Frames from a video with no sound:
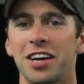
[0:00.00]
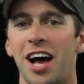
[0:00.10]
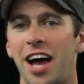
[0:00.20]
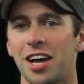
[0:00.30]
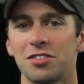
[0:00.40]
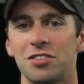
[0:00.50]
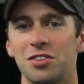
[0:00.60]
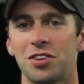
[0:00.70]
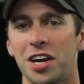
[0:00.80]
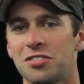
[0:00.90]
at High
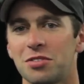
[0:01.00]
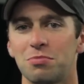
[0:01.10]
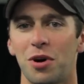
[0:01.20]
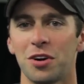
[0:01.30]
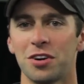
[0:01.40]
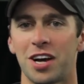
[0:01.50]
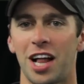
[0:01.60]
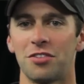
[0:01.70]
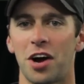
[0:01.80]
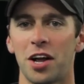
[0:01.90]
Altitude Tennis in Parker,
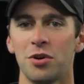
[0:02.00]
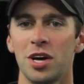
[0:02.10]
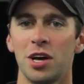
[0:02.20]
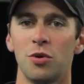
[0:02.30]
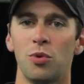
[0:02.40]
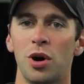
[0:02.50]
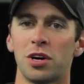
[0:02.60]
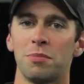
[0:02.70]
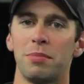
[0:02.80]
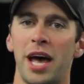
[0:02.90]
Colorado.
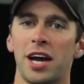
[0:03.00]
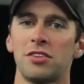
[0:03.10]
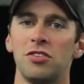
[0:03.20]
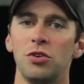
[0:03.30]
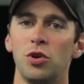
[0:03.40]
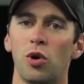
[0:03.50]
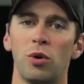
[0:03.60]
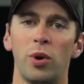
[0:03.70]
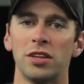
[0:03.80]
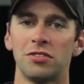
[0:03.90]
Welcome back to
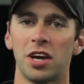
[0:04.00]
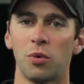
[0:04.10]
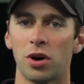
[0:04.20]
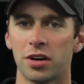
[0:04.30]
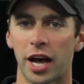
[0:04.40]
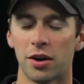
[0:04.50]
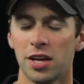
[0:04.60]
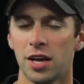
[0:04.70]
your Wednesday workout.